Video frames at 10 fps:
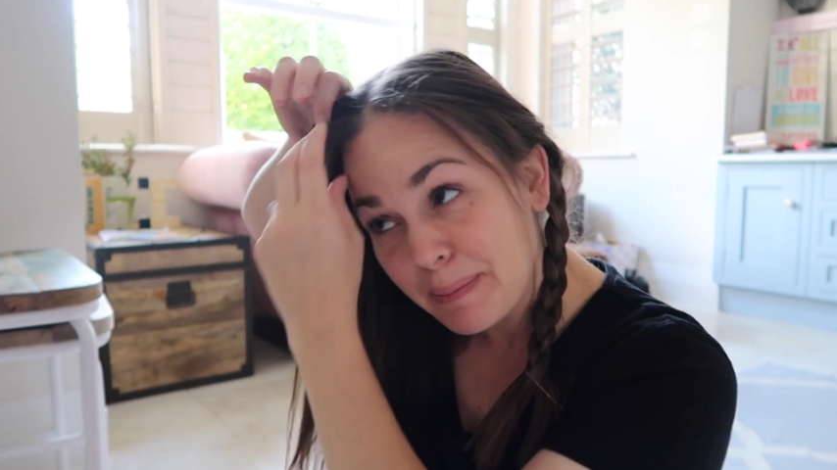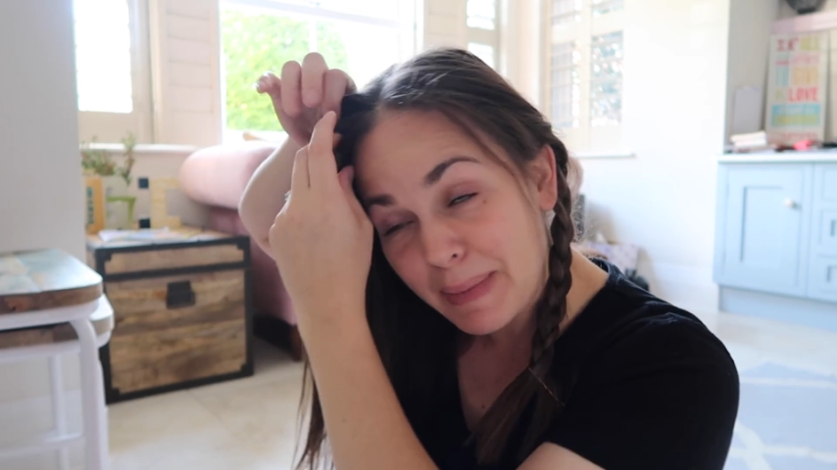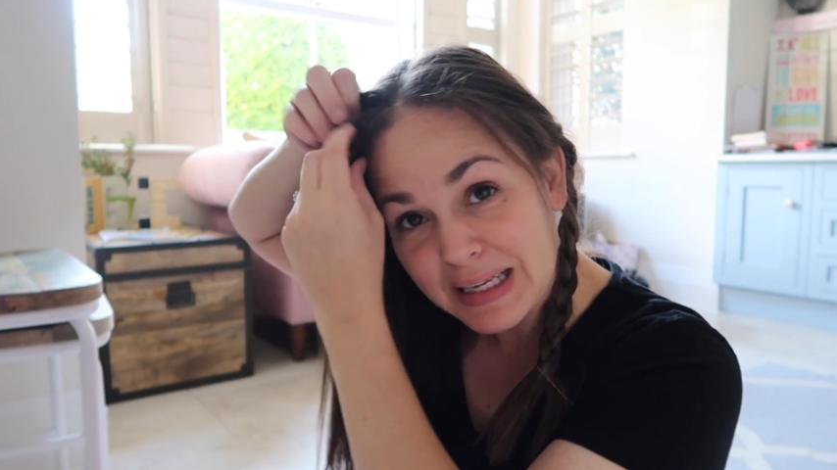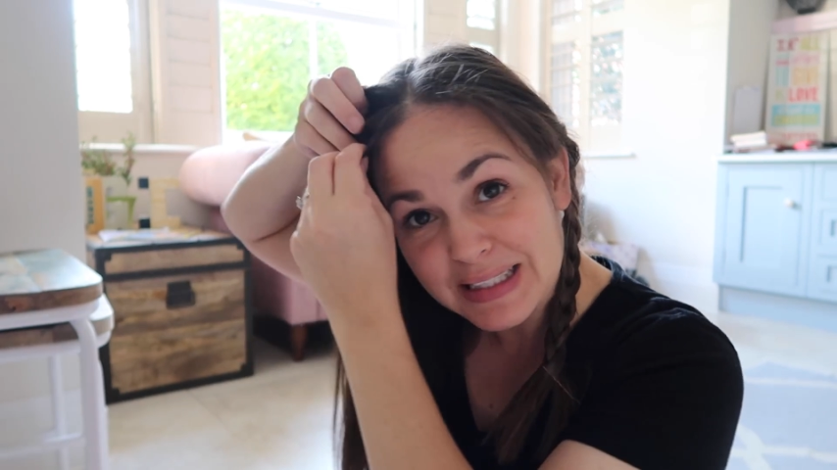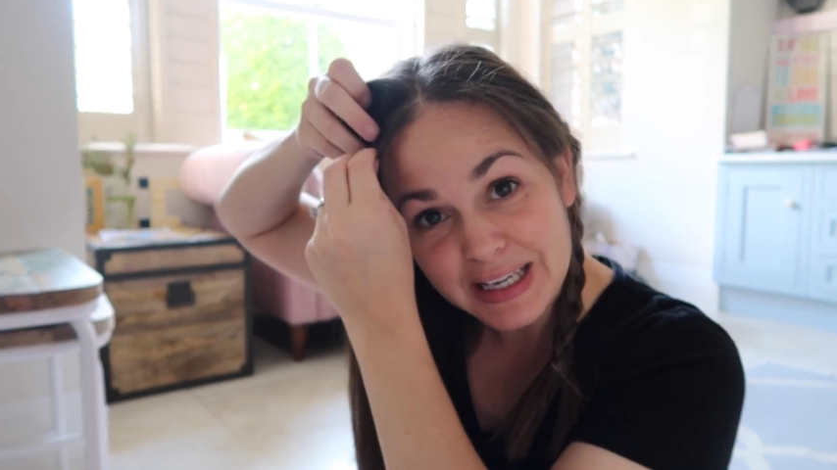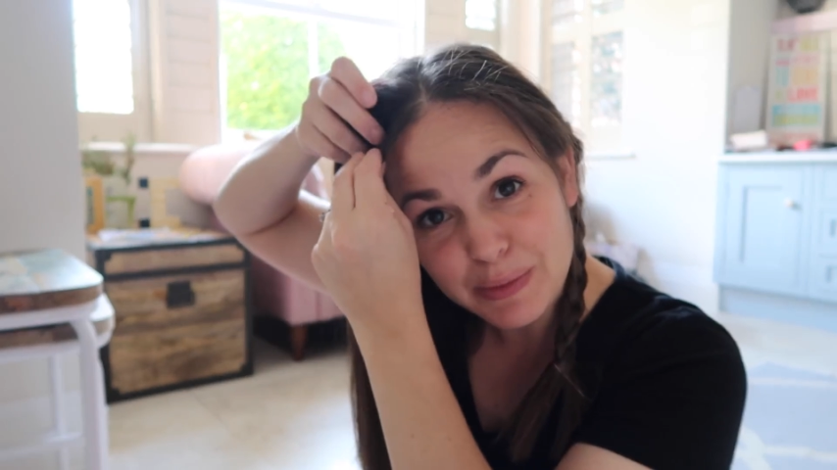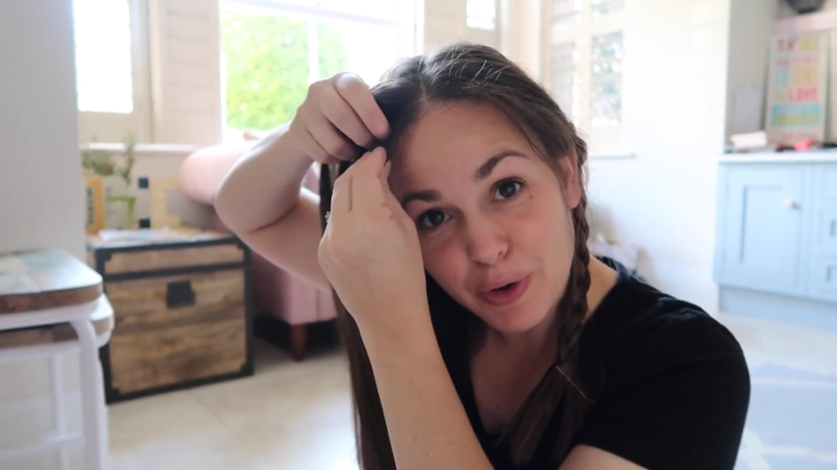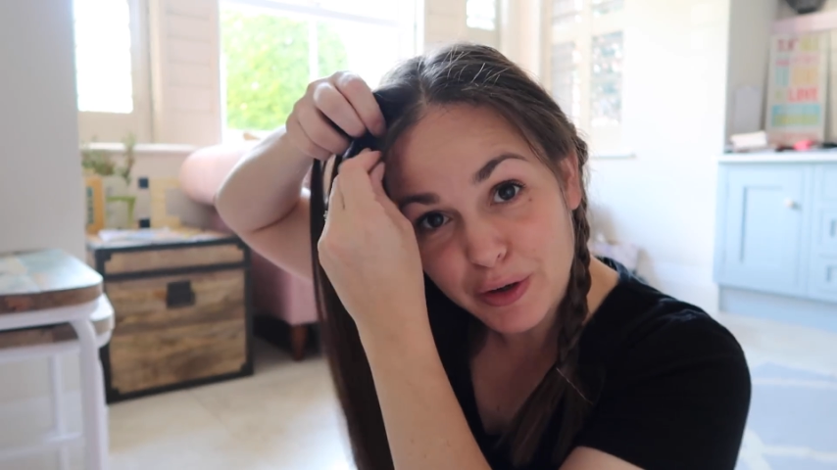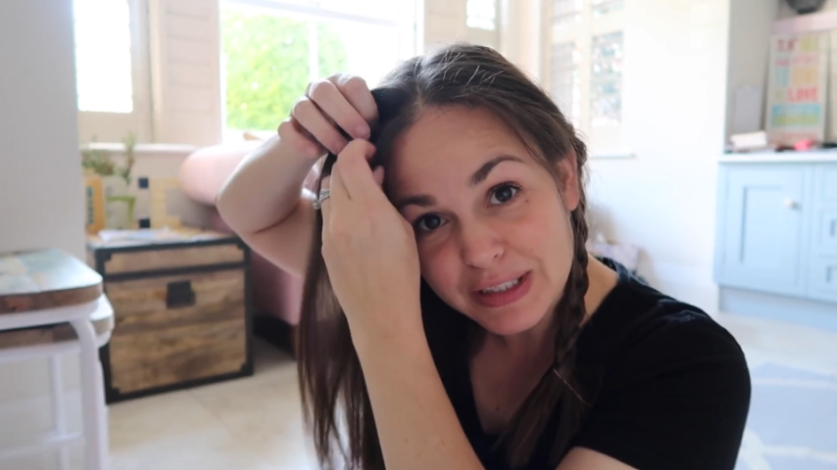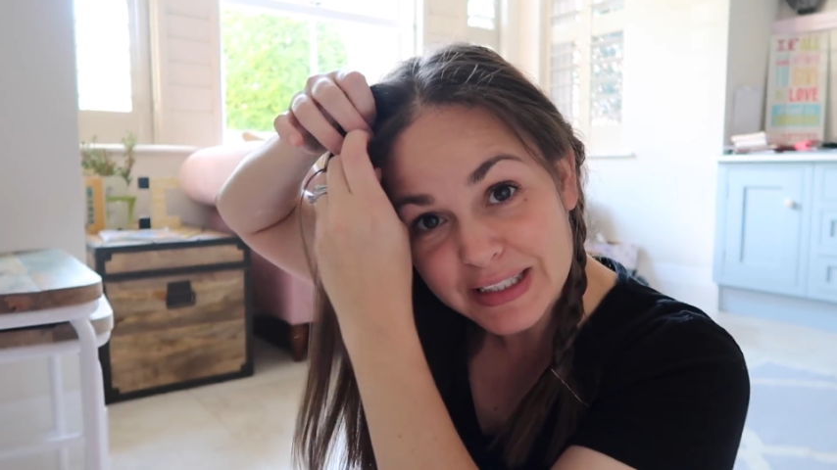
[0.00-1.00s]
messy and
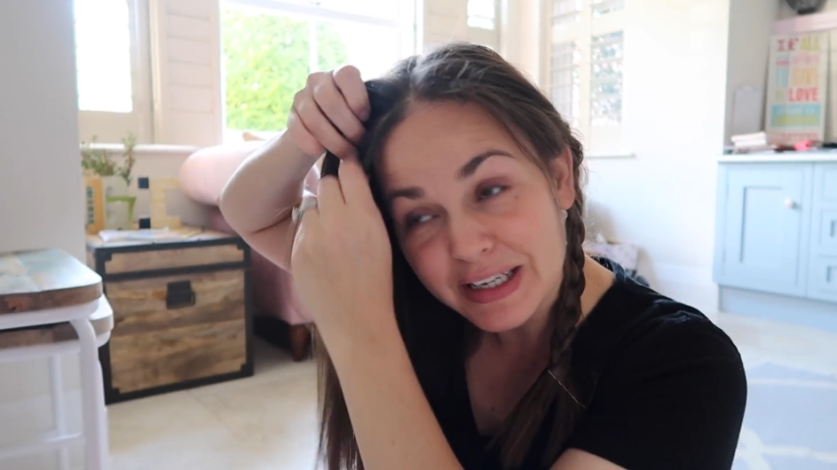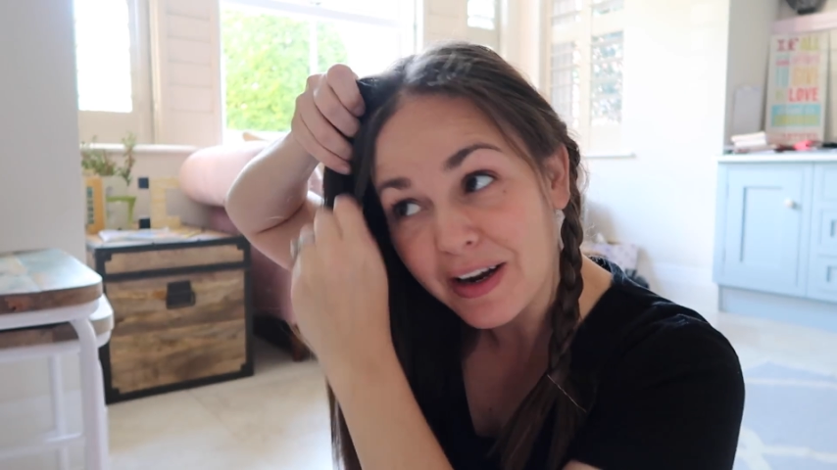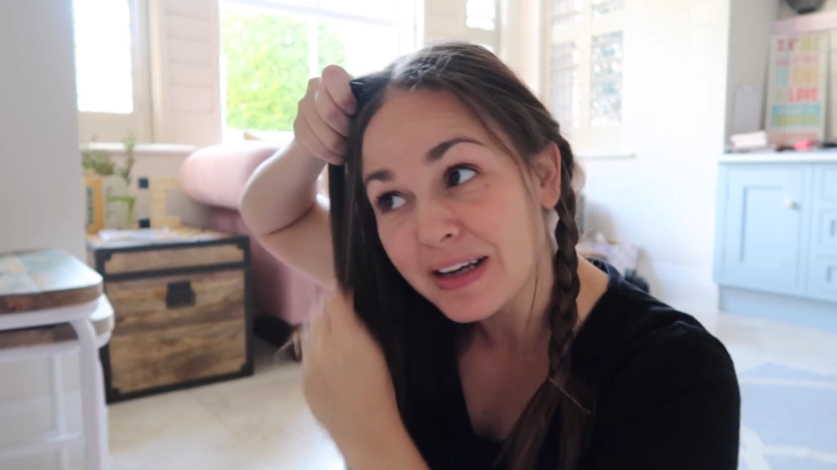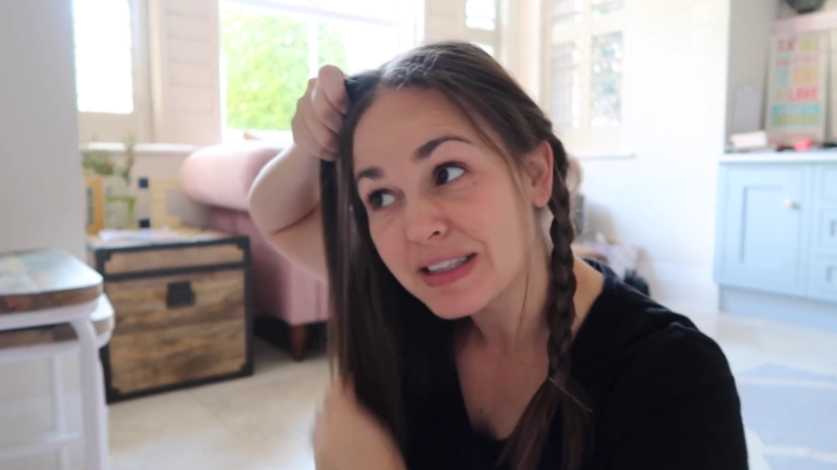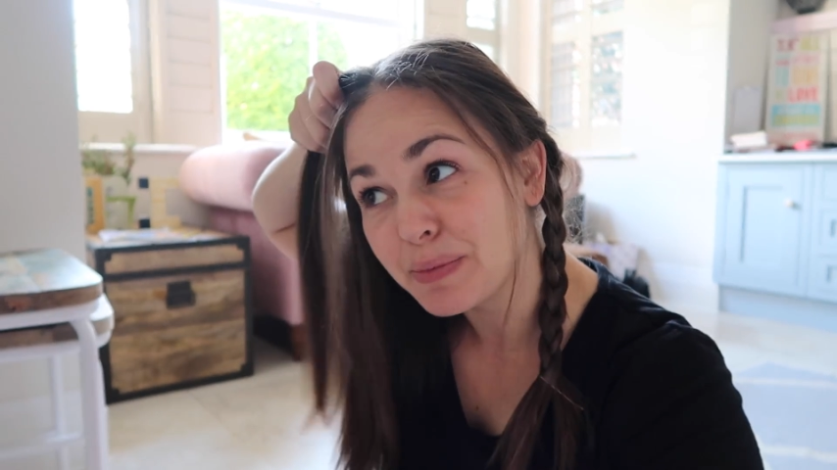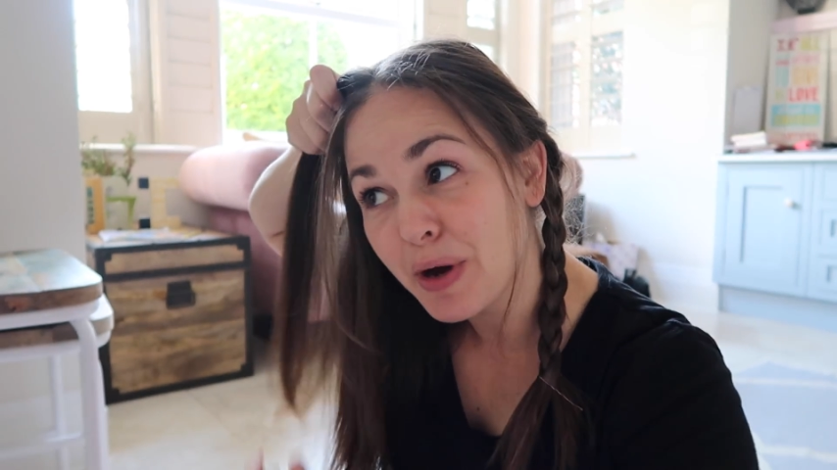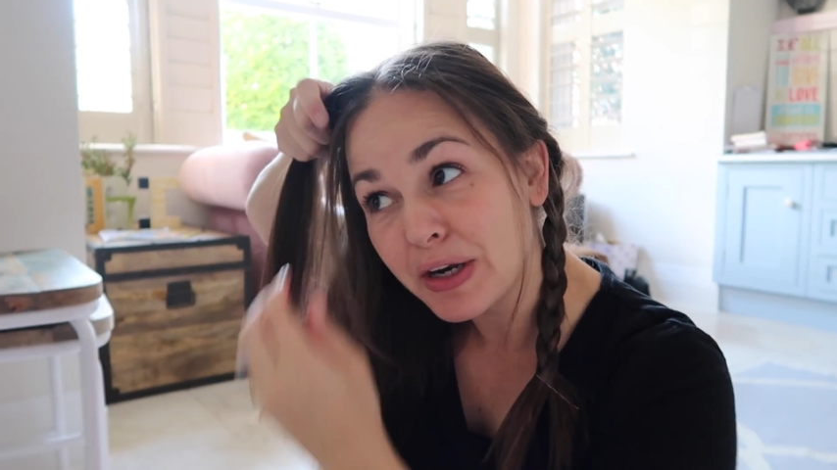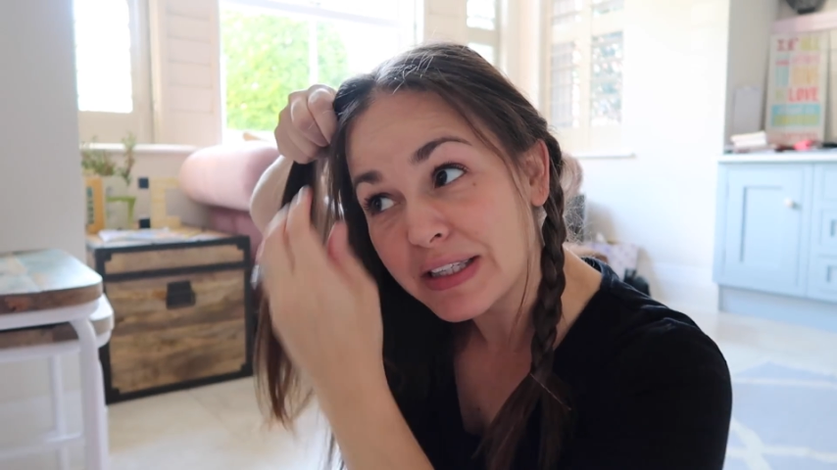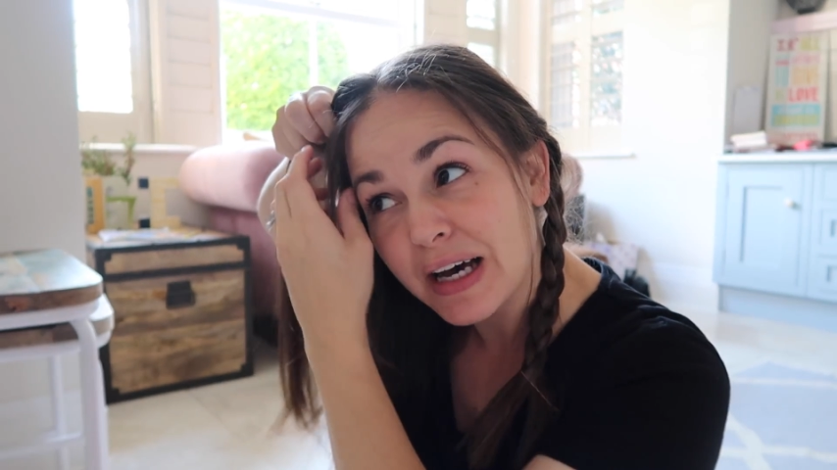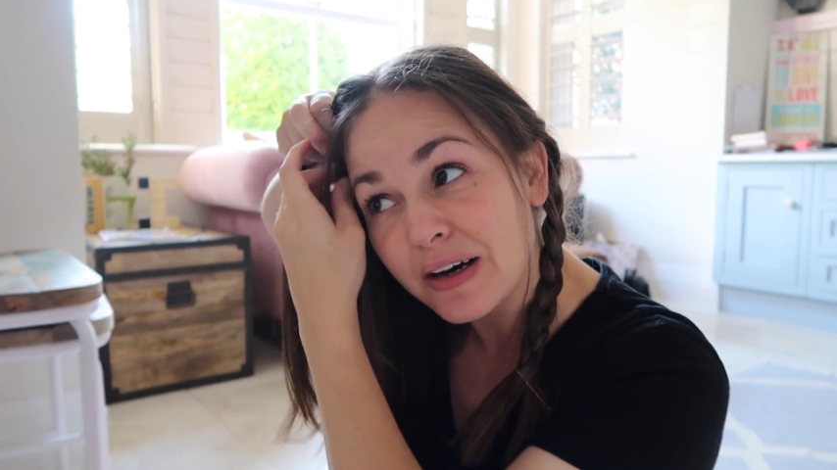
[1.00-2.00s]
won't sit nice in a
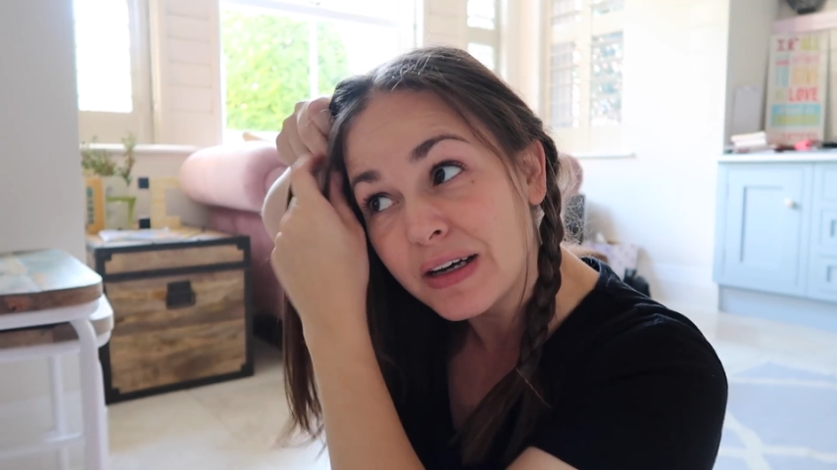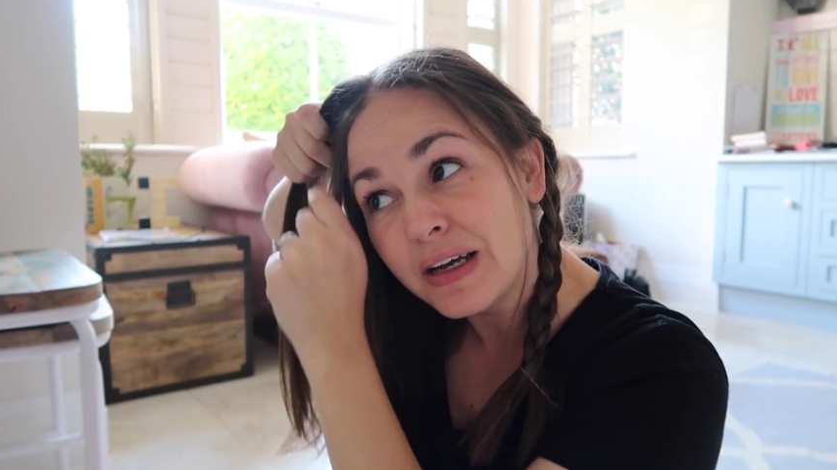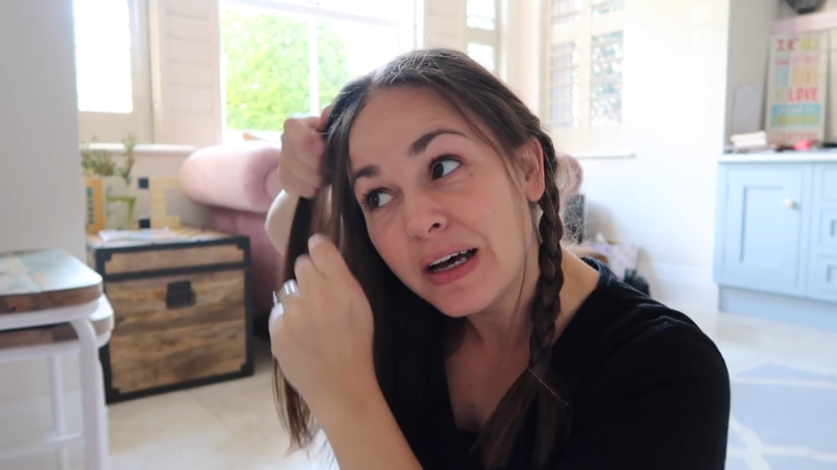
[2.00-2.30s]
ponytail.